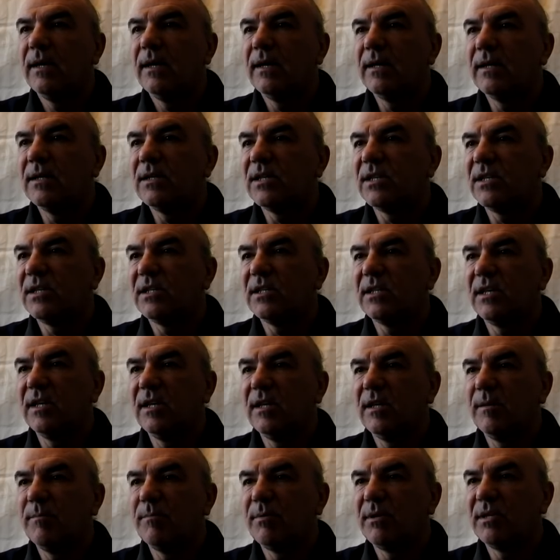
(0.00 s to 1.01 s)
And as you can
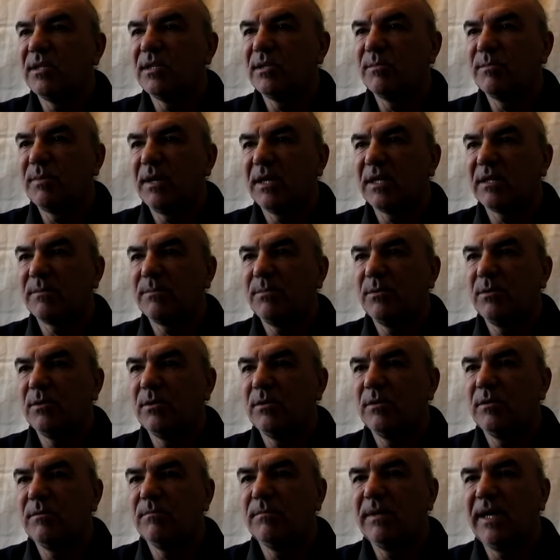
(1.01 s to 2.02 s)
see, the British
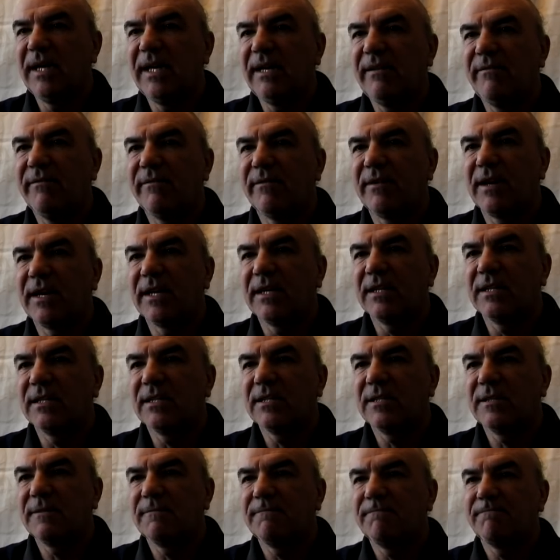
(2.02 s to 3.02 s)
passport made in
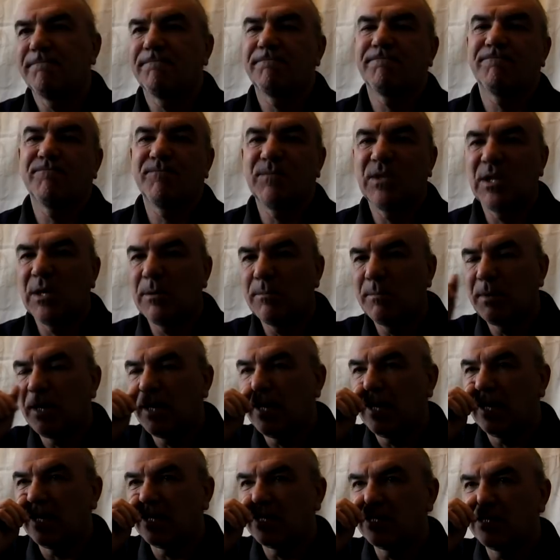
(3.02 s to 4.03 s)
France, not
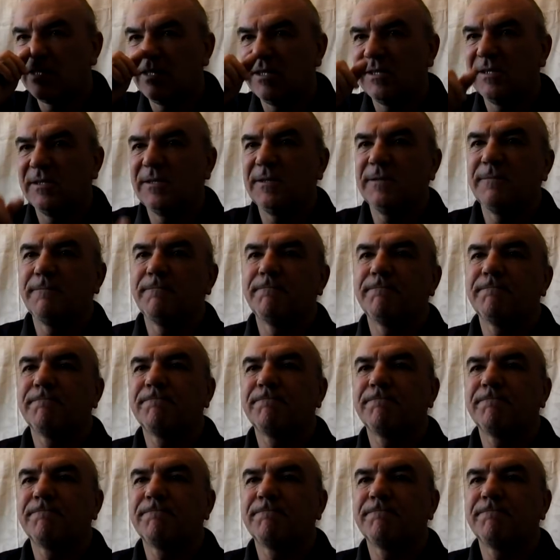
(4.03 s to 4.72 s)
by accident.